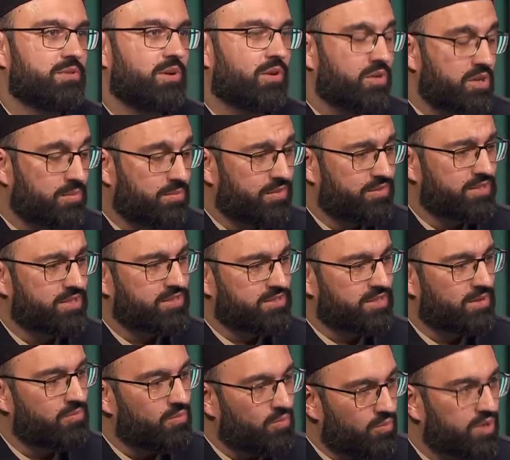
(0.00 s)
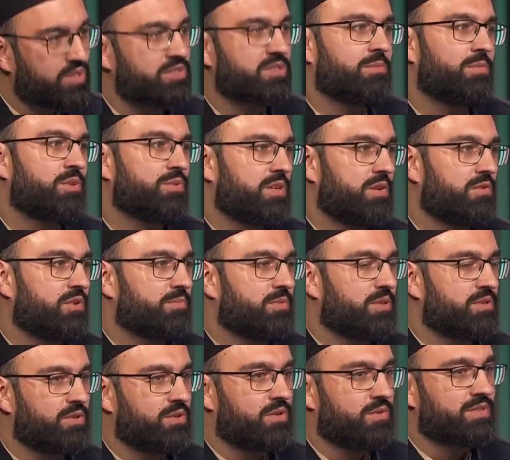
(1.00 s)
the Holy Prophet Sallallahu Alaihi Wasallam was the most dearest
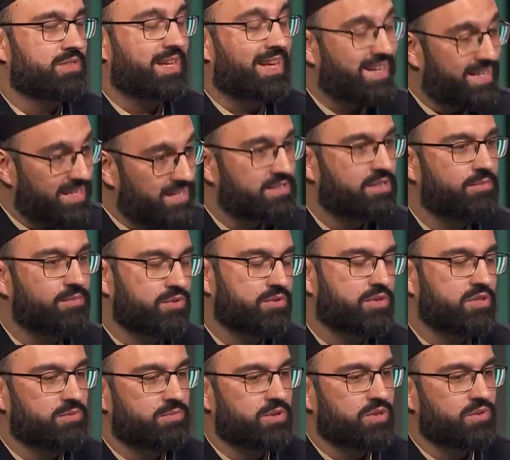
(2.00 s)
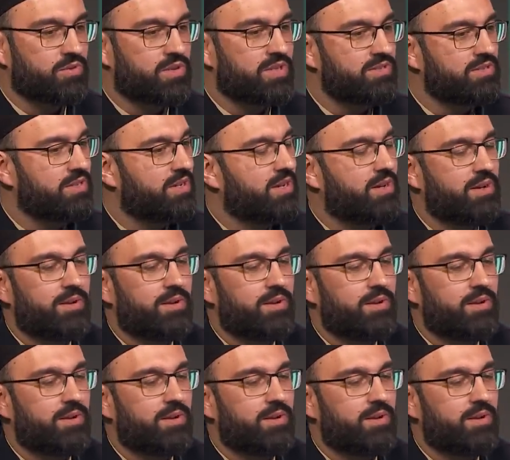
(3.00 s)
person to us and is the most dearest person to us.